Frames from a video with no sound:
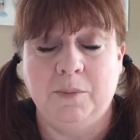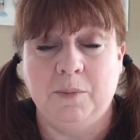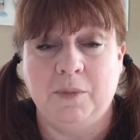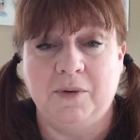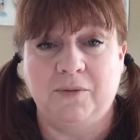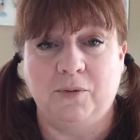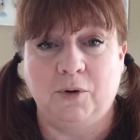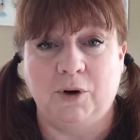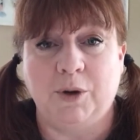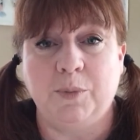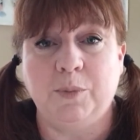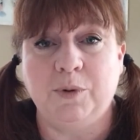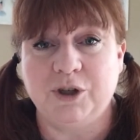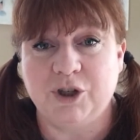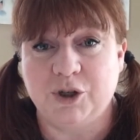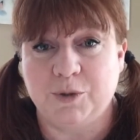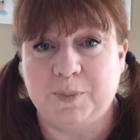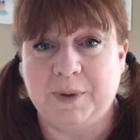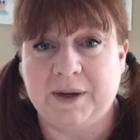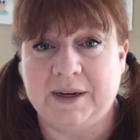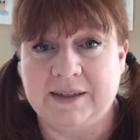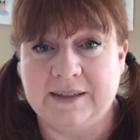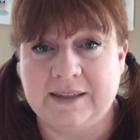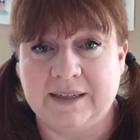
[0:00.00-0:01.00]
before you put
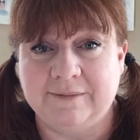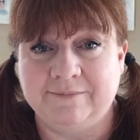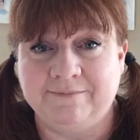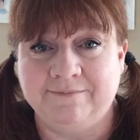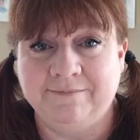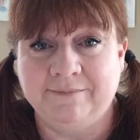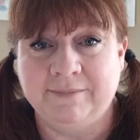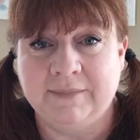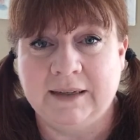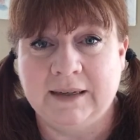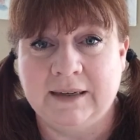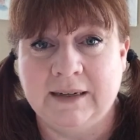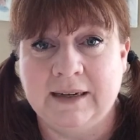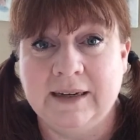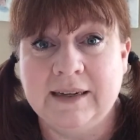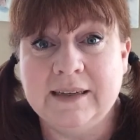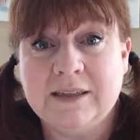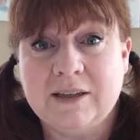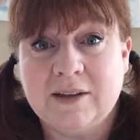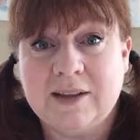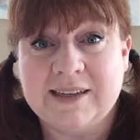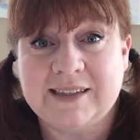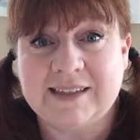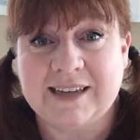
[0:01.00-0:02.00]
your picks in.
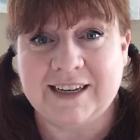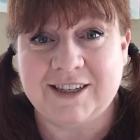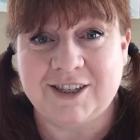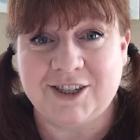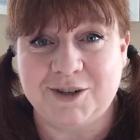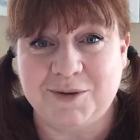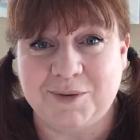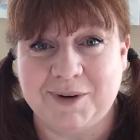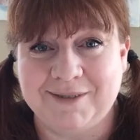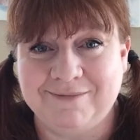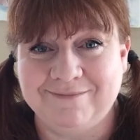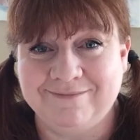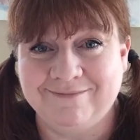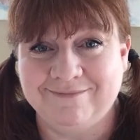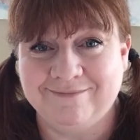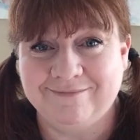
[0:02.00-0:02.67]
So let's get to it.